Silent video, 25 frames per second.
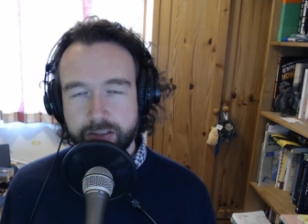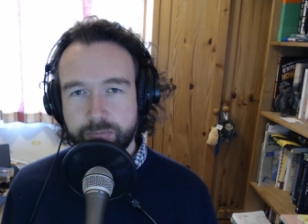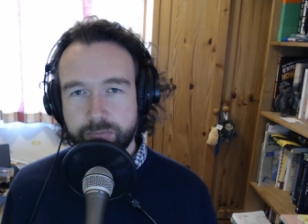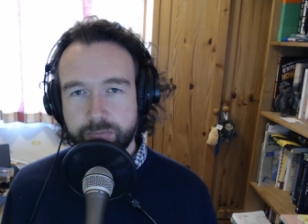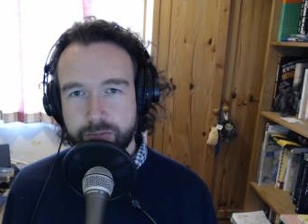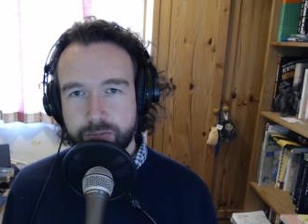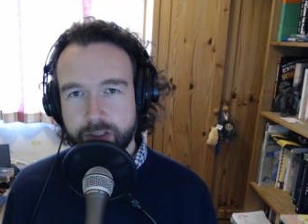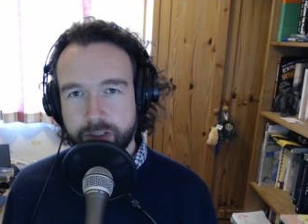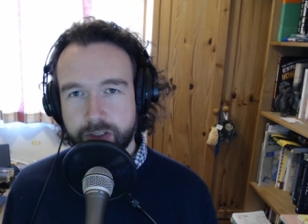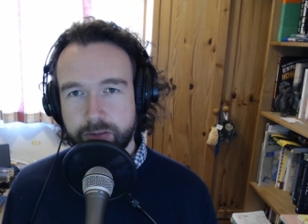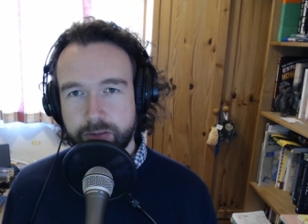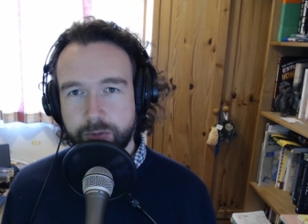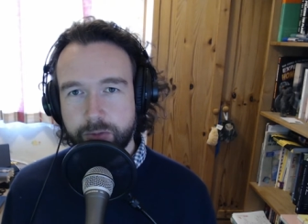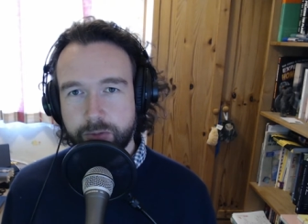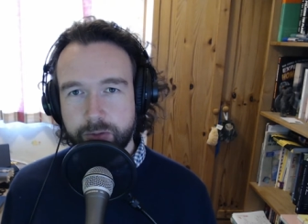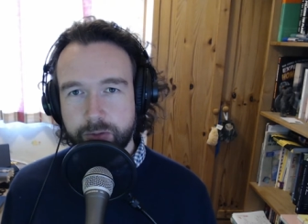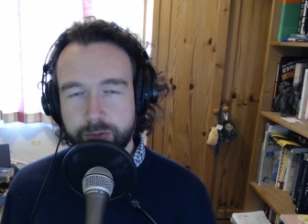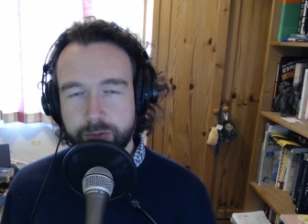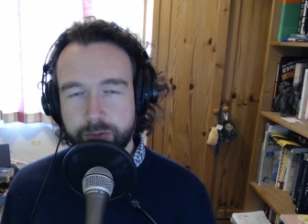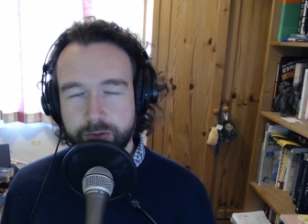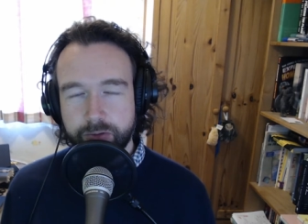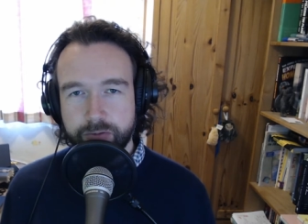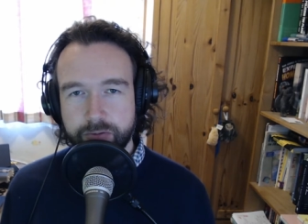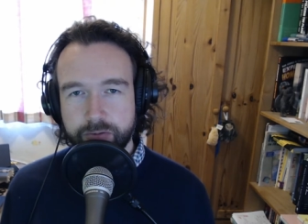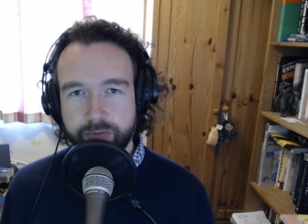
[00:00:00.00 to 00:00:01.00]
so the
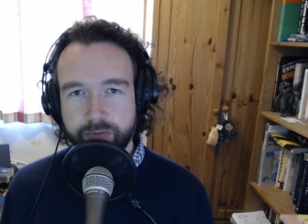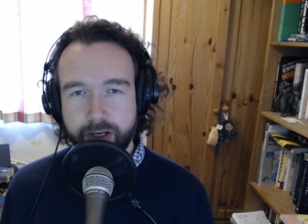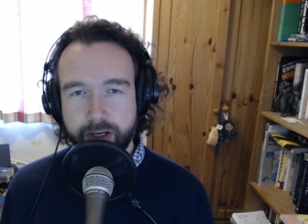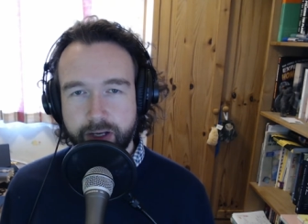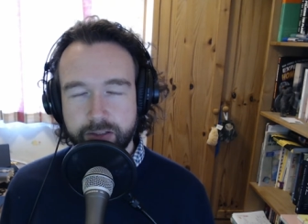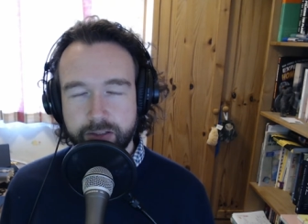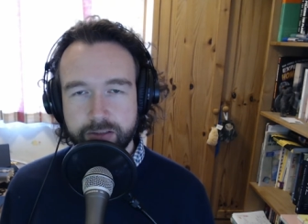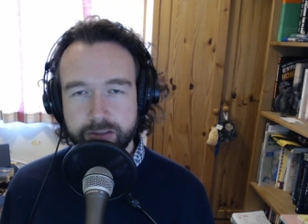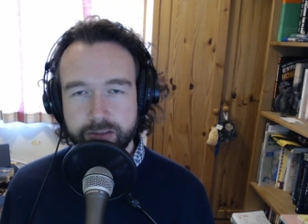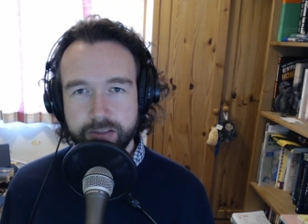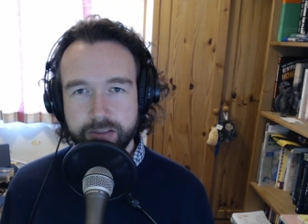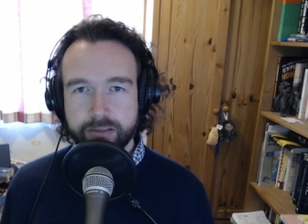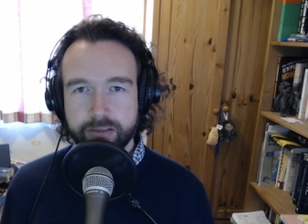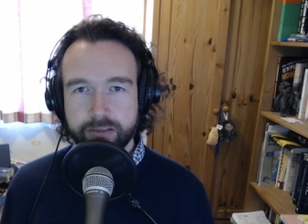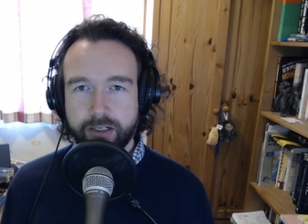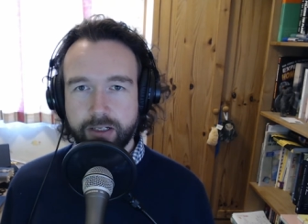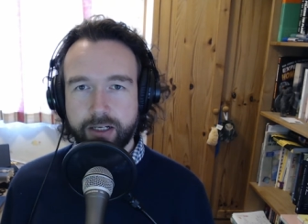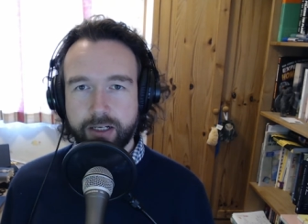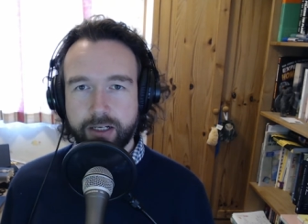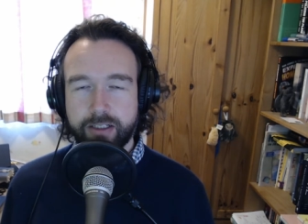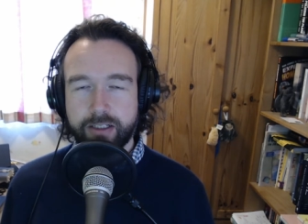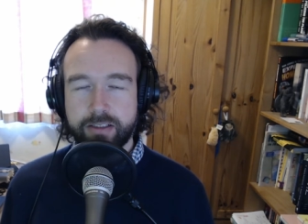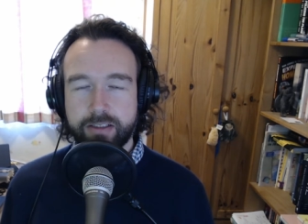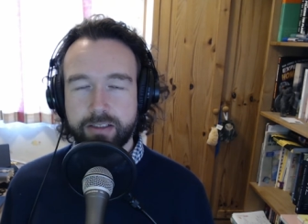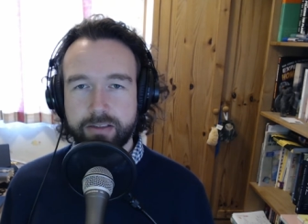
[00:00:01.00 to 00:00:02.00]
motherboard's failed,
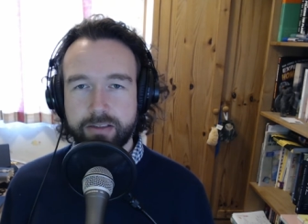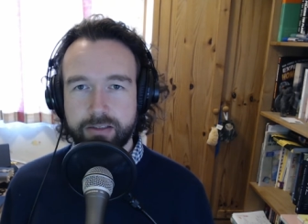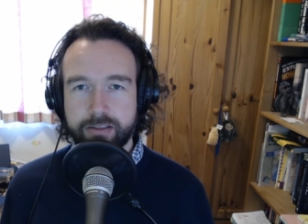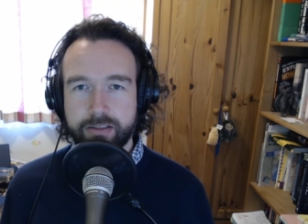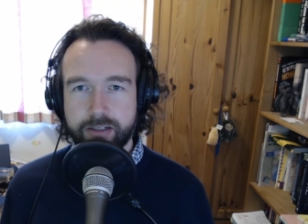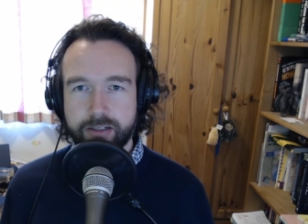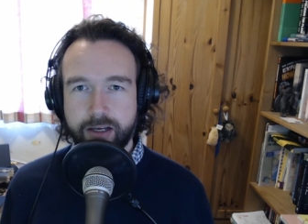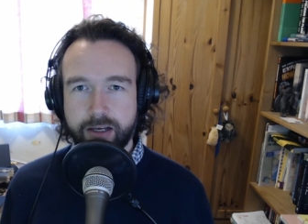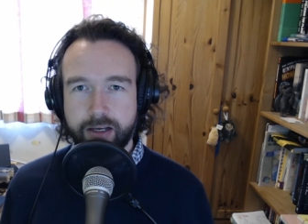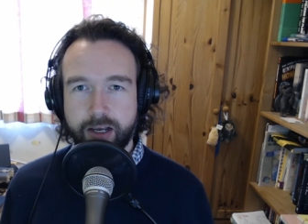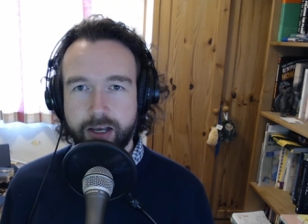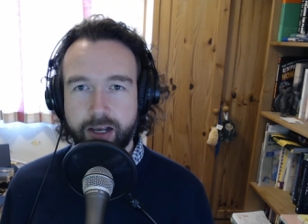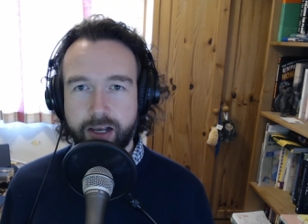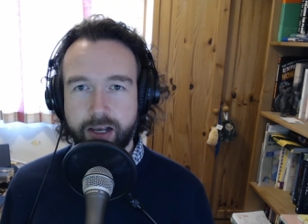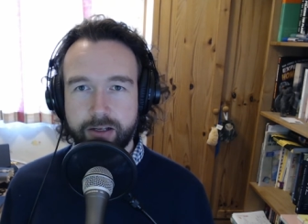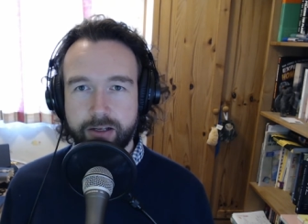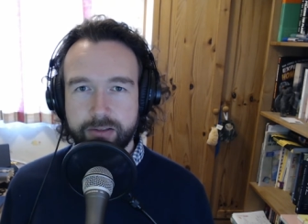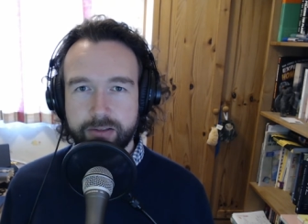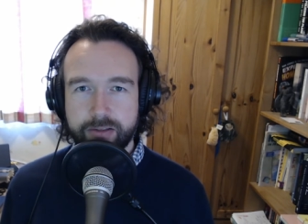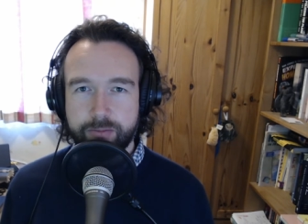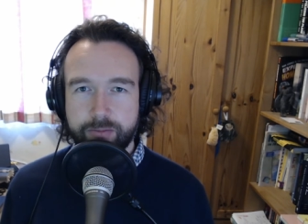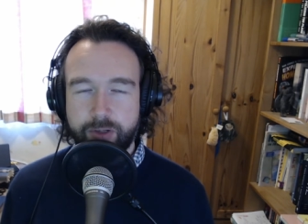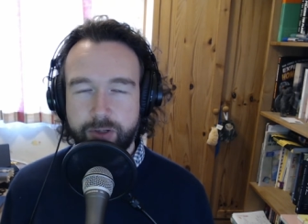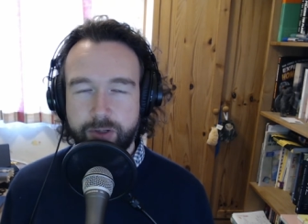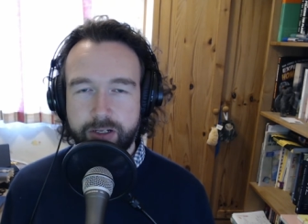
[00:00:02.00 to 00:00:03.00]
and uh,
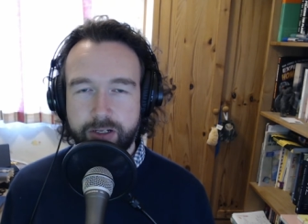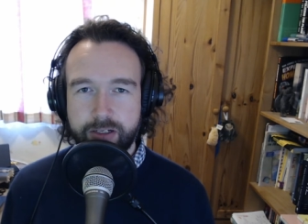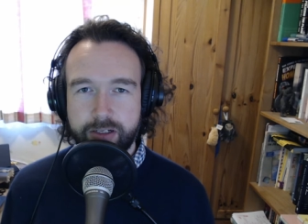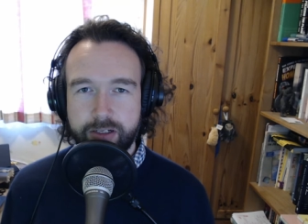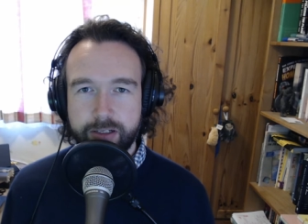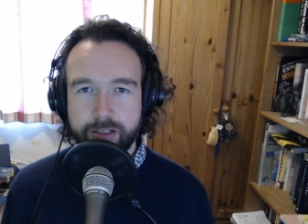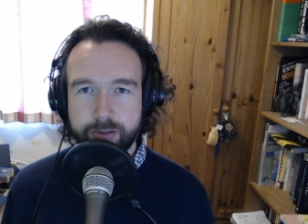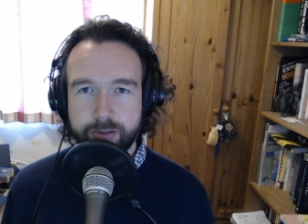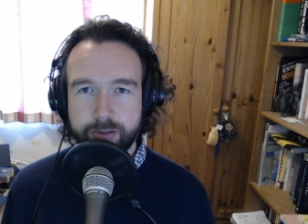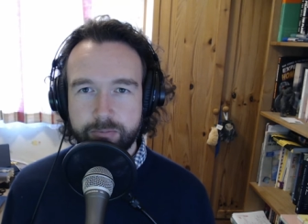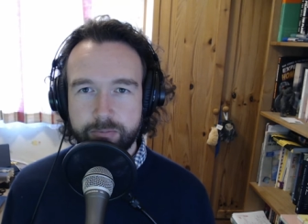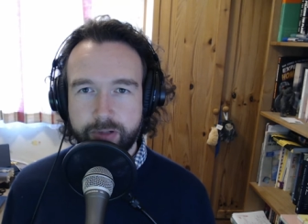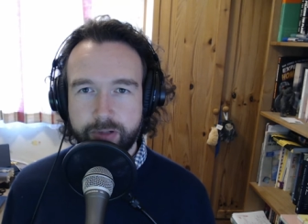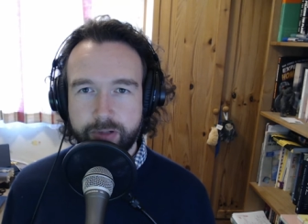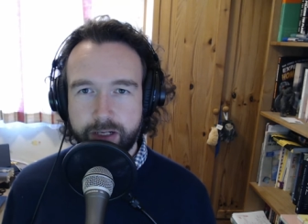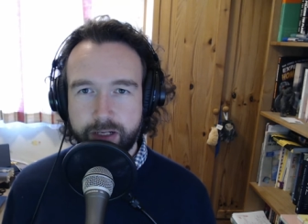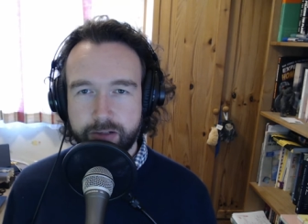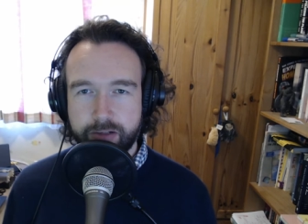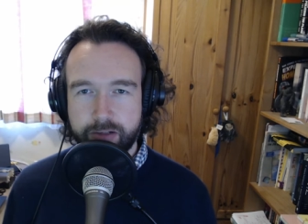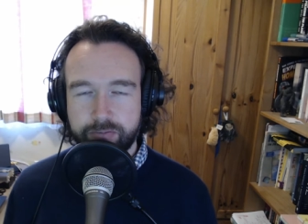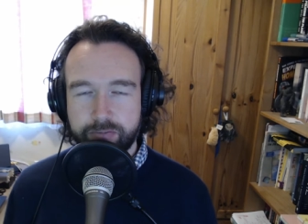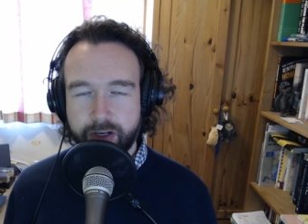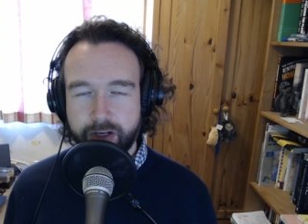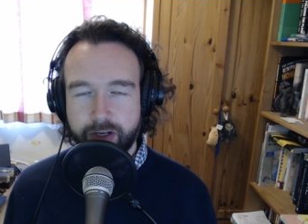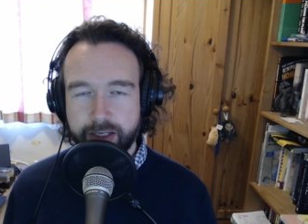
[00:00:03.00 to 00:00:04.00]
it's been a little bit
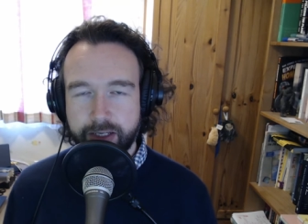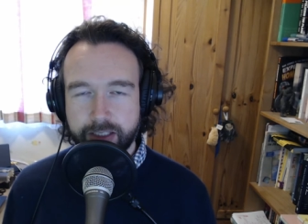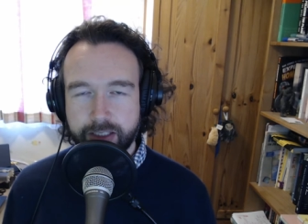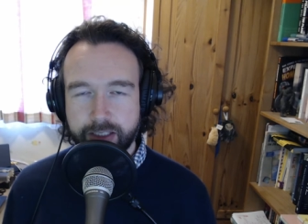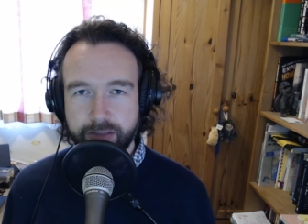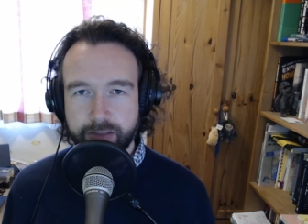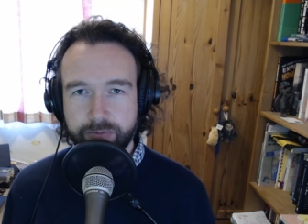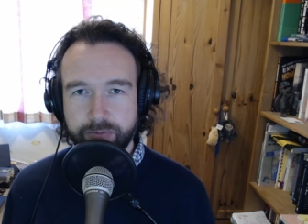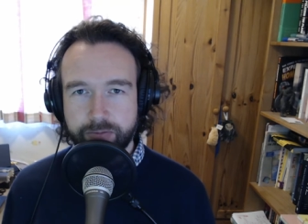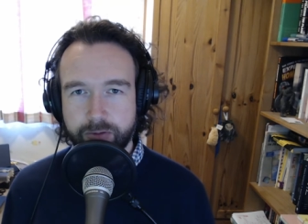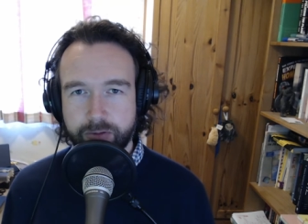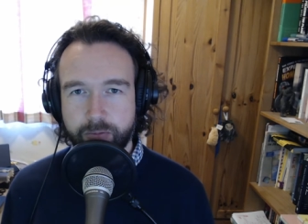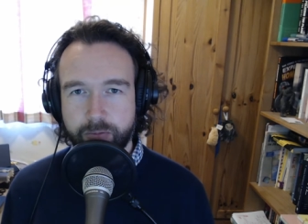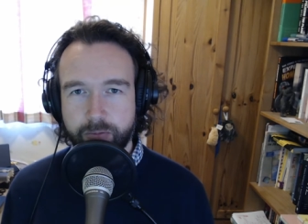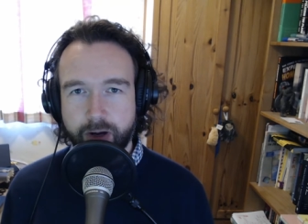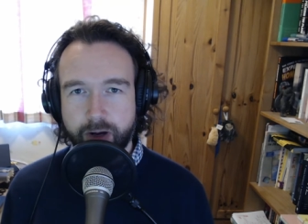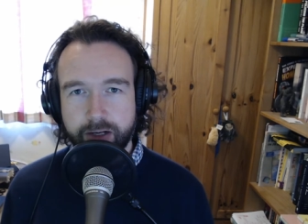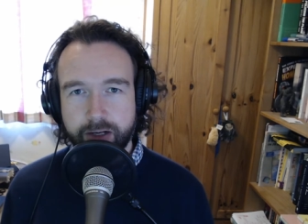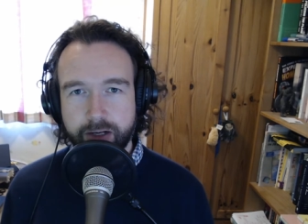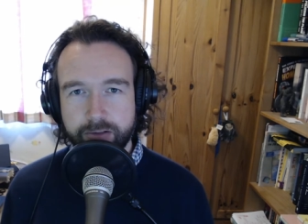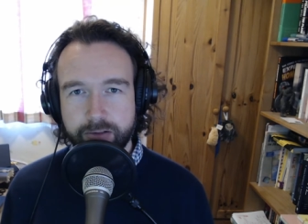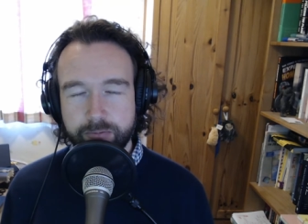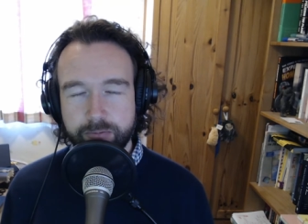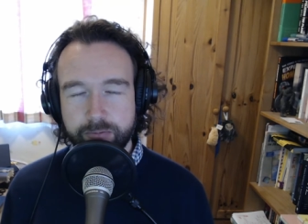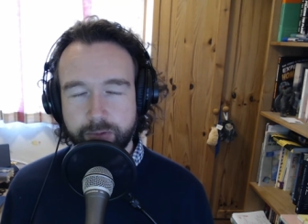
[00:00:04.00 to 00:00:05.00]
flaky for a
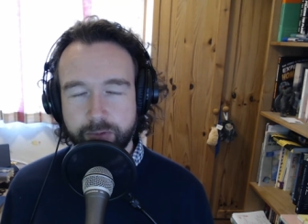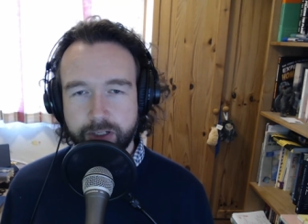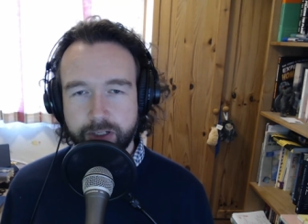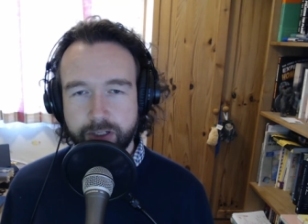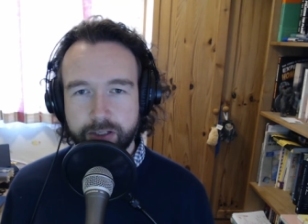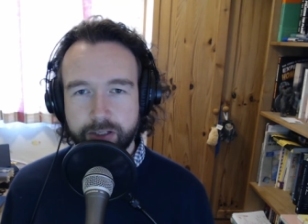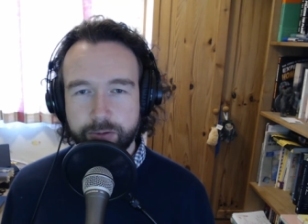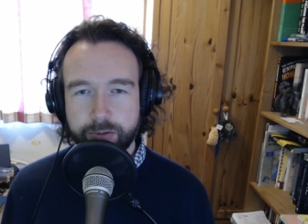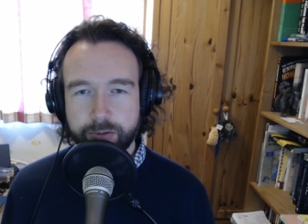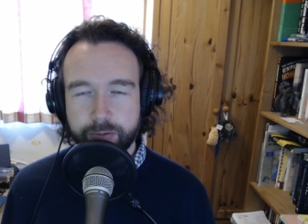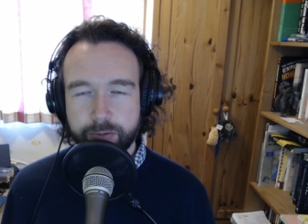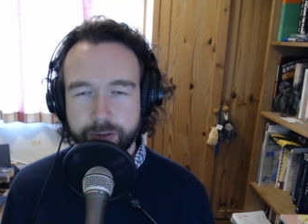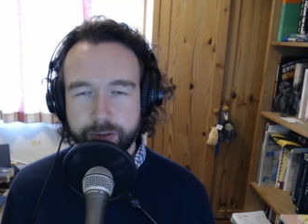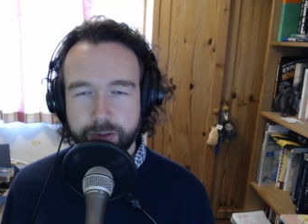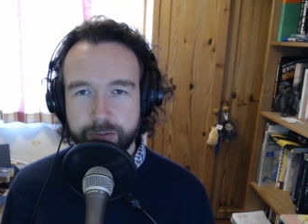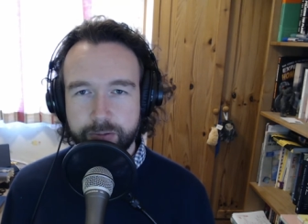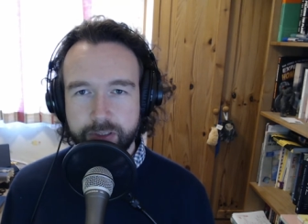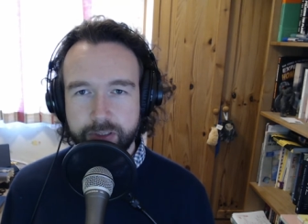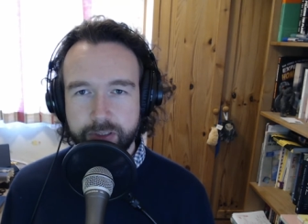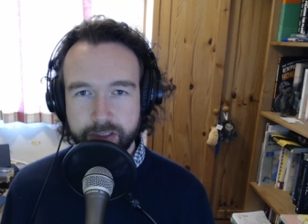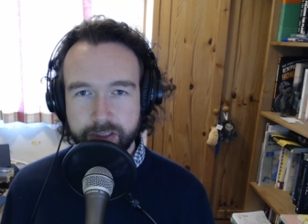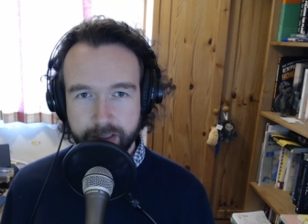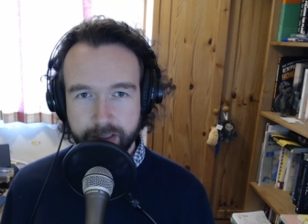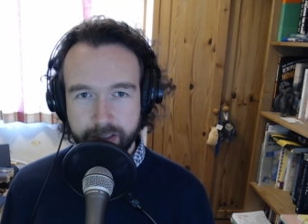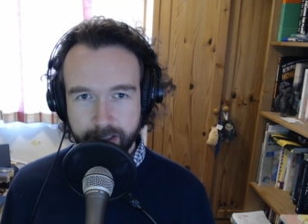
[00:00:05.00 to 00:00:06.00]
while, but I thought it would